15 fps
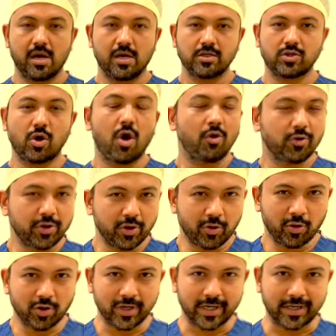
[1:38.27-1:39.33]
So how do you
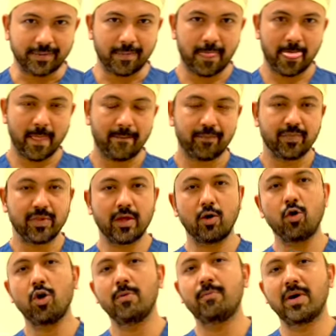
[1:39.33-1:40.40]
hold it? The
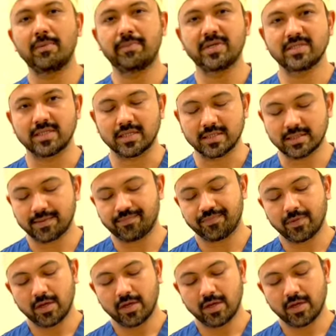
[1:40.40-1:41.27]
whole purpose is